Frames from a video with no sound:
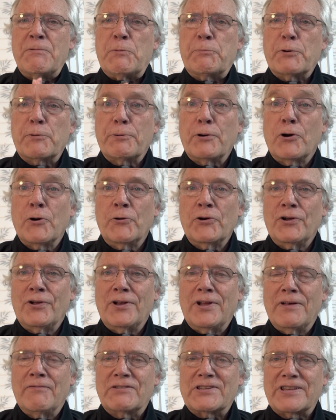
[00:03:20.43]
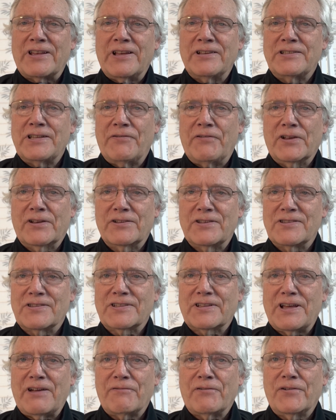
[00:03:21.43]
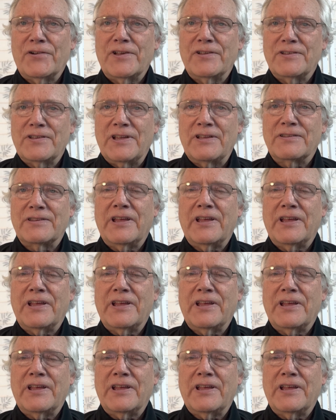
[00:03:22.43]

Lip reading: a proponent of scientific discovery.